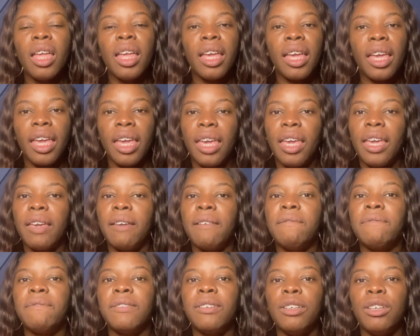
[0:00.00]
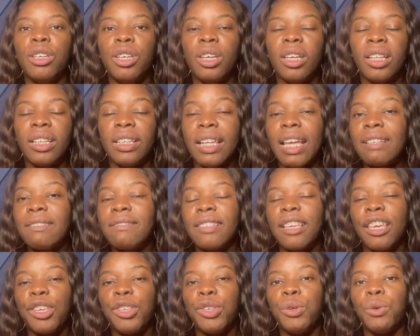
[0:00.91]
If, let's
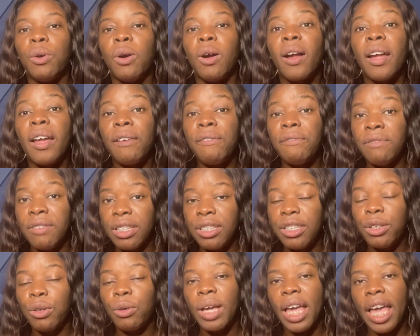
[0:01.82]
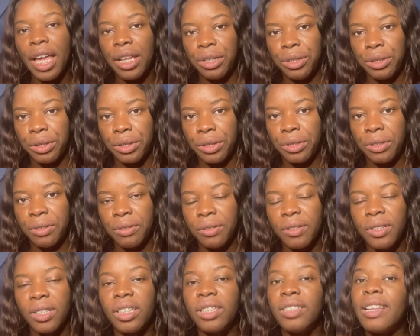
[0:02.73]
say you are a video editor,
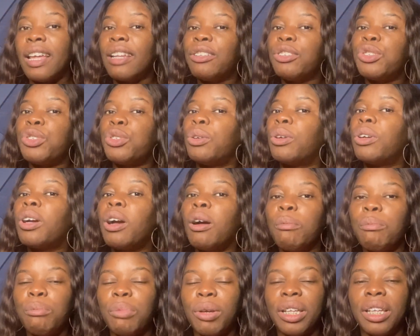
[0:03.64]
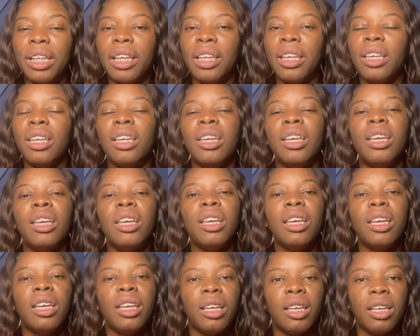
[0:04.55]
that is your company,
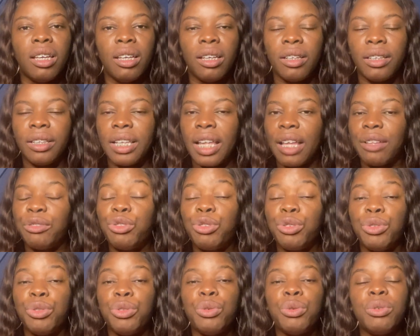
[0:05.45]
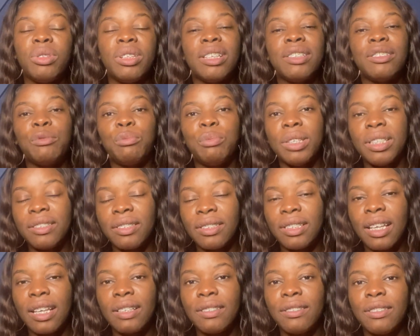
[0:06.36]
that you do this
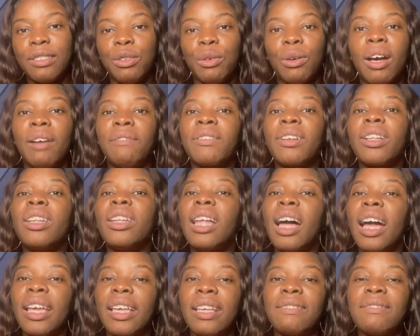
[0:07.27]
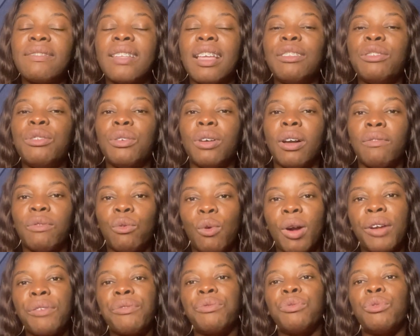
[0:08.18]
business, you have clients that you have
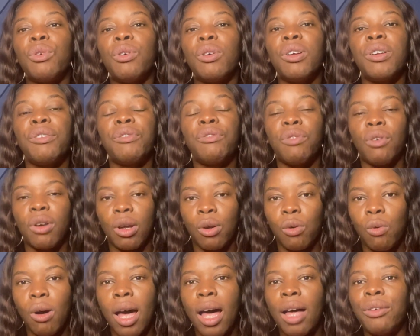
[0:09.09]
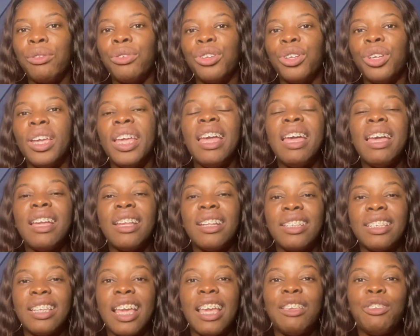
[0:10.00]
worked for a while,
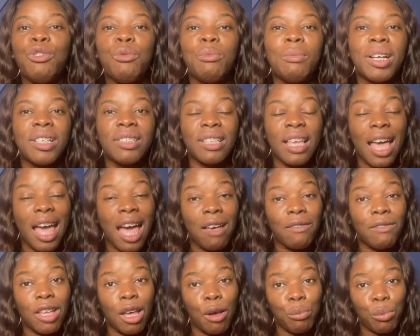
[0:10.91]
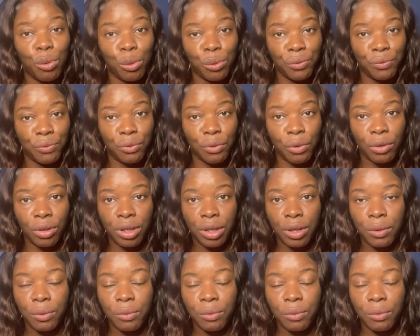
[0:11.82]
then you must have a portfolio.